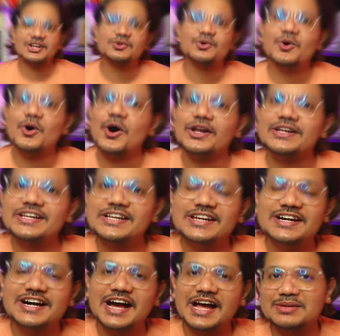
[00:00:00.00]
Hello all,
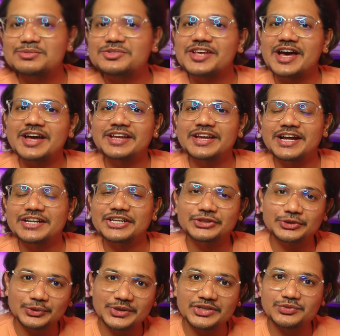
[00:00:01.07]
I'm Sai and in
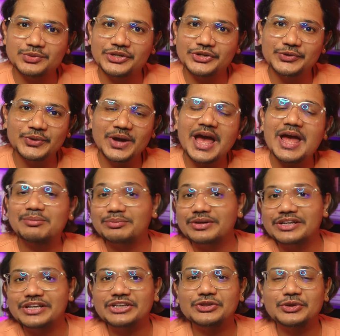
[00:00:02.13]
today's video, I'm
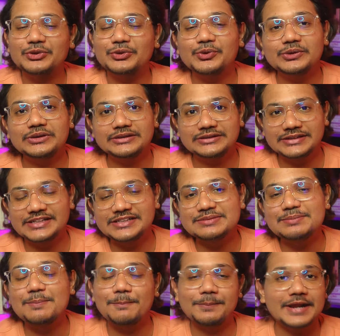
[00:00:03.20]
bringing to you
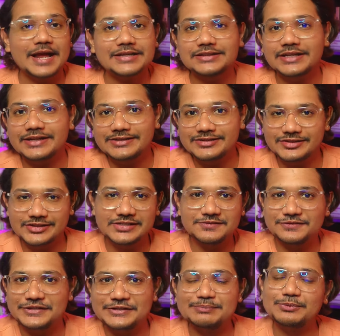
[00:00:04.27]
10 practical
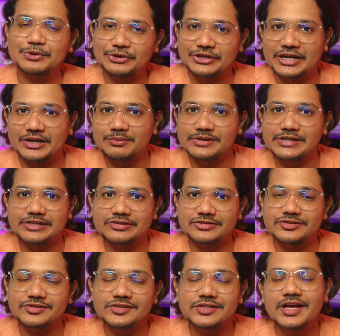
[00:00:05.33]
self-help book
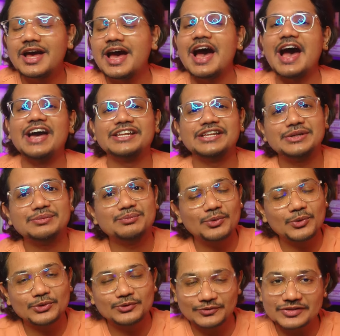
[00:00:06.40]
recommendations. I read
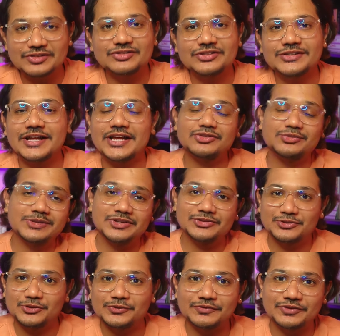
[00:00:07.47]
both fiction as well as
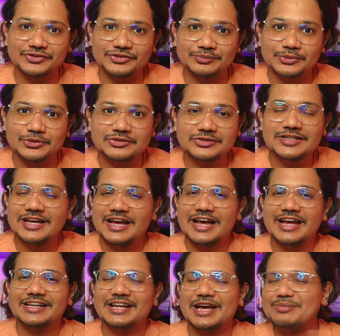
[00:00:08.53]
non-fiction books
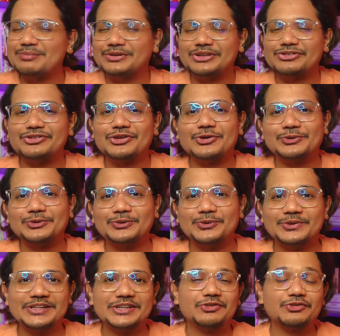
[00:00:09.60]
and I'm pretty sure you
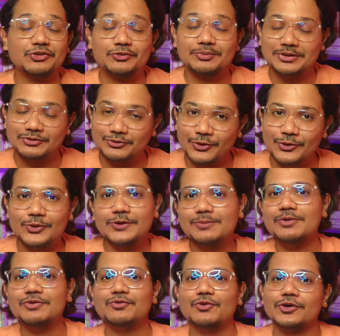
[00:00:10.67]
know that if you've been following
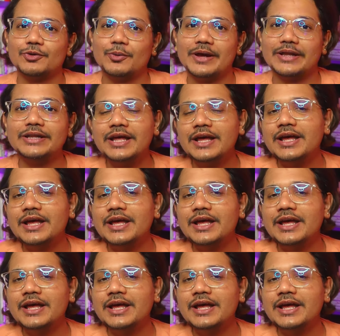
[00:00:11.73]
me for a while.